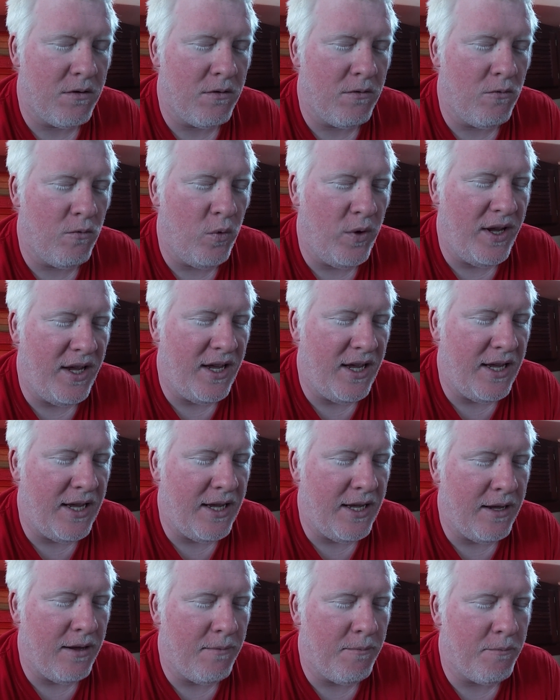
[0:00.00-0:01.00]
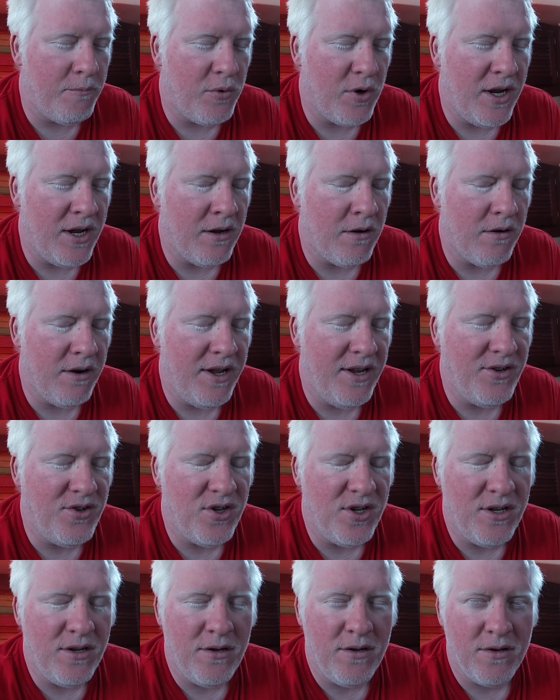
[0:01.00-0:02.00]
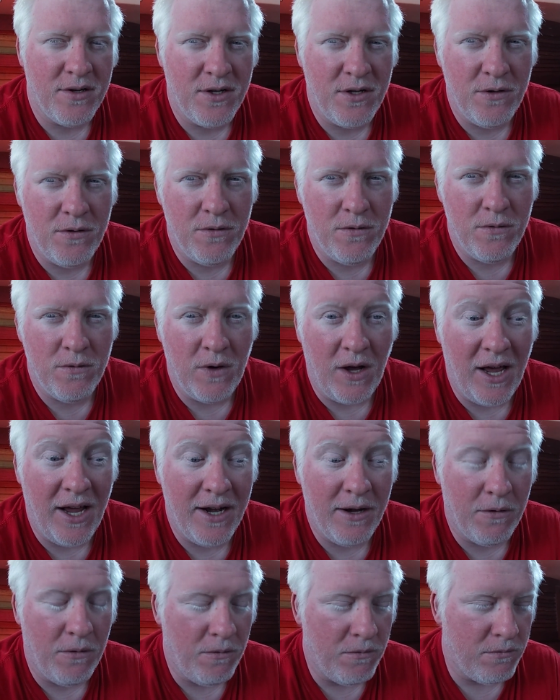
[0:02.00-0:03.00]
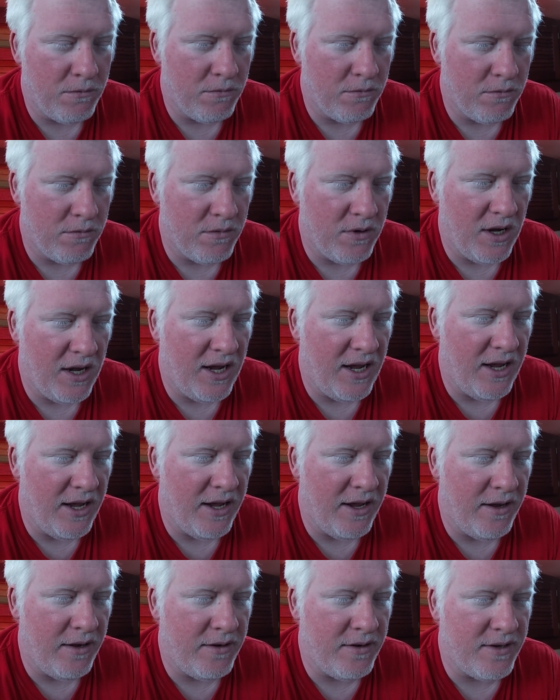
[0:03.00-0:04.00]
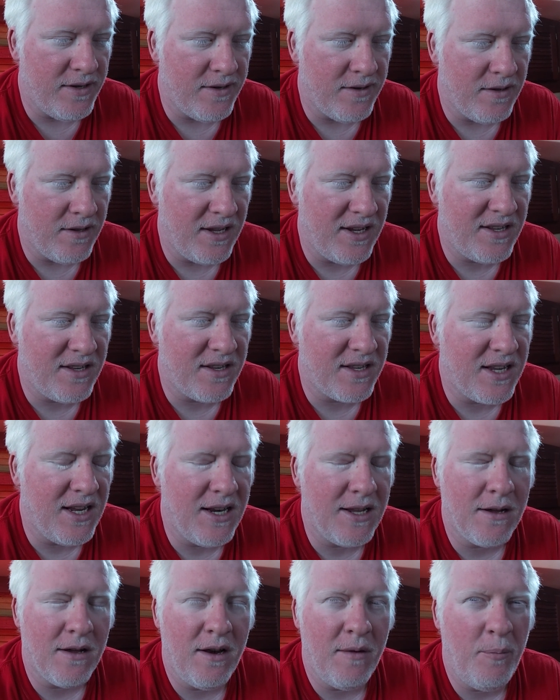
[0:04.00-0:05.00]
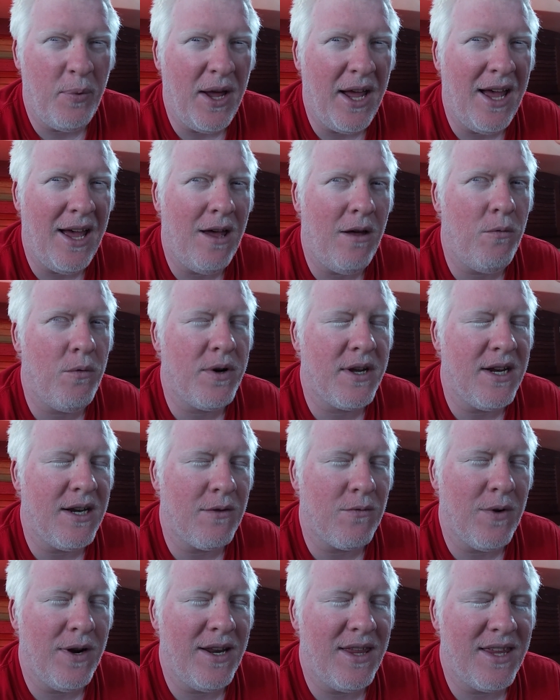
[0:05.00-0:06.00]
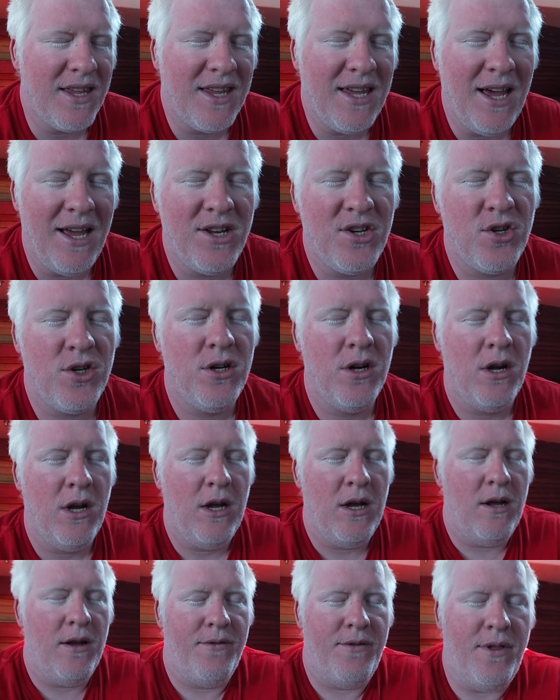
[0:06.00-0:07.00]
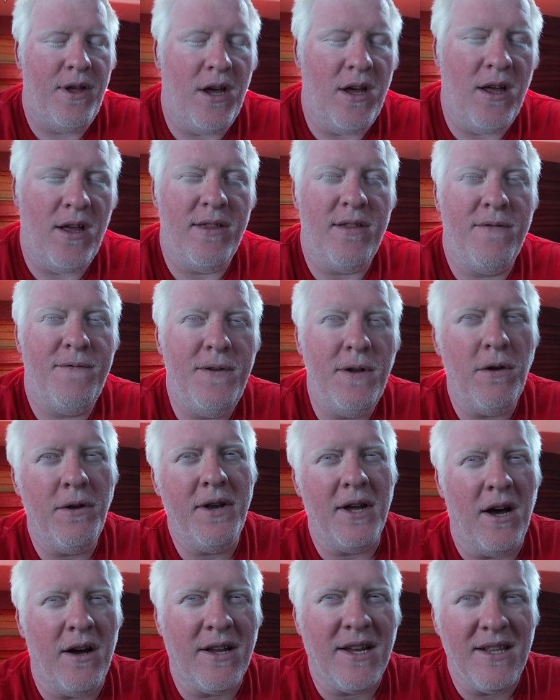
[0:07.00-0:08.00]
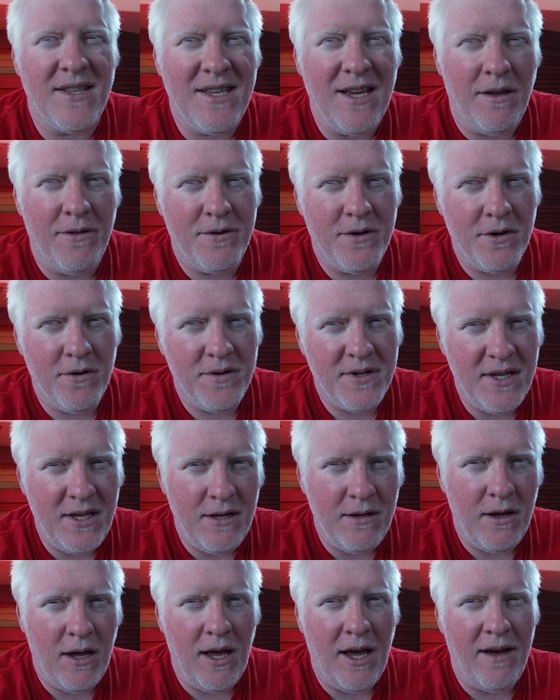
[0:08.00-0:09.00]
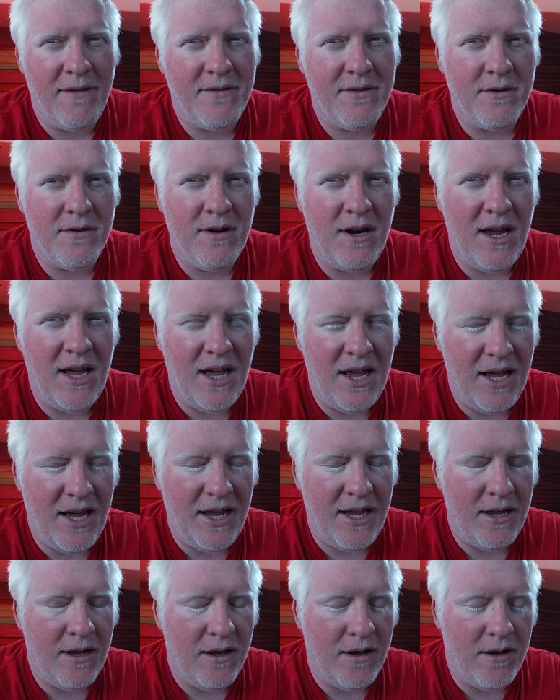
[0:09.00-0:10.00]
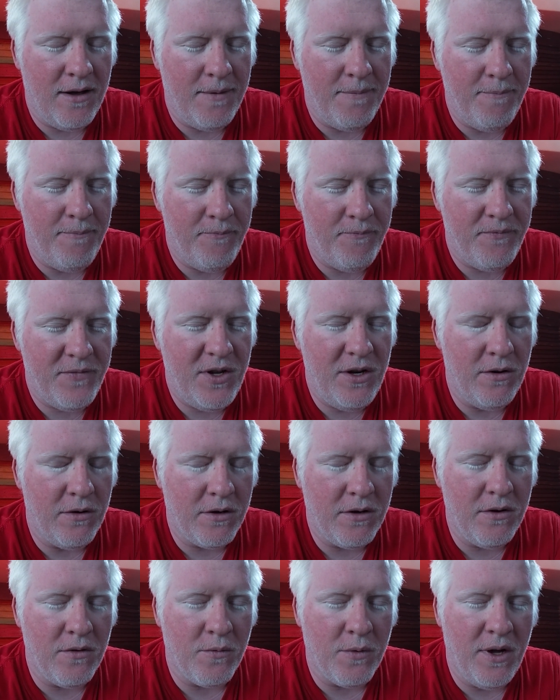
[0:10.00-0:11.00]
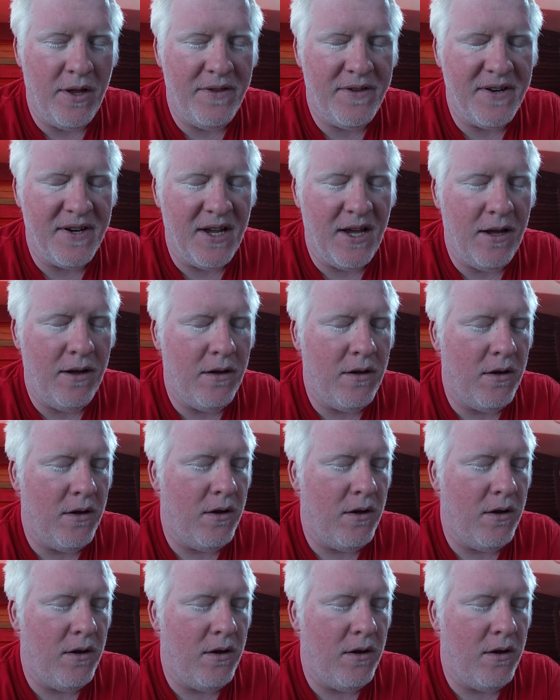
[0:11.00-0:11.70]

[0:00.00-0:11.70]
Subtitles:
we bring our engine to idle, and Lisa's getting on the bow. We're getting ready to catch the fuel dock at South Jersey after a good run today.